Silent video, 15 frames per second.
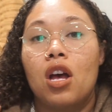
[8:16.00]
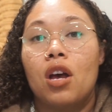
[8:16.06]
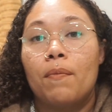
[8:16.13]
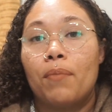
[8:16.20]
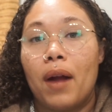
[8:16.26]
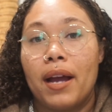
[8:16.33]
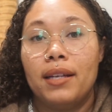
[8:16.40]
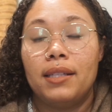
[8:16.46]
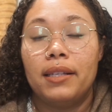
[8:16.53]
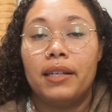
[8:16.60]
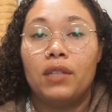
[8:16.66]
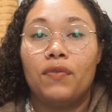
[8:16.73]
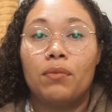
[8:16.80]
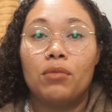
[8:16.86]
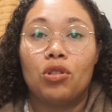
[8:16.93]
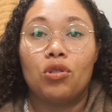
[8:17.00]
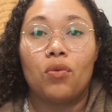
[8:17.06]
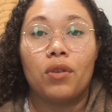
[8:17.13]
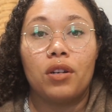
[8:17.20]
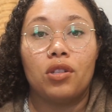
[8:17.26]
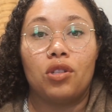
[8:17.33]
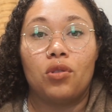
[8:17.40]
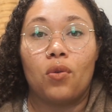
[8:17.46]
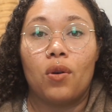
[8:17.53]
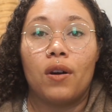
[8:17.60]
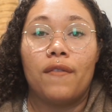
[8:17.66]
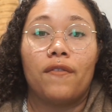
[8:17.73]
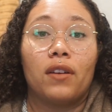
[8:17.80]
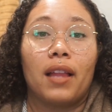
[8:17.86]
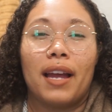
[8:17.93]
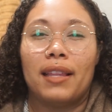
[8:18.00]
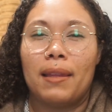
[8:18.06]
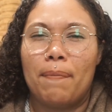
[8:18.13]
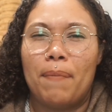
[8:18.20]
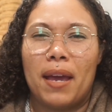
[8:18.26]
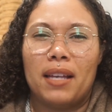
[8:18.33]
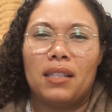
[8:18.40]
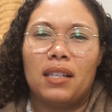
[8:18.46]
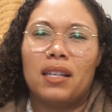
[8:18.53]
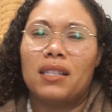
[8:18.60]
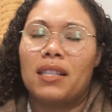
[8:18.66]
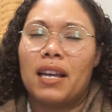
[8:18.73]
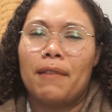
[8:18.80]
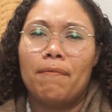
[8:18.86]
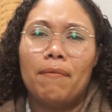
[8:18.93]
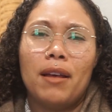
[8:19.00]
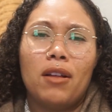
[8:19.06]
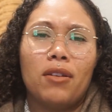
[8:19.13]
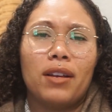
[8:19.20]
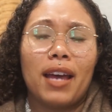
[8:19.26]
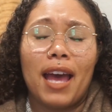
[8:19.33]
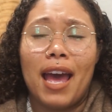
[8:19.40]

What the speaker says: prices from store to store for like the basics, like milk,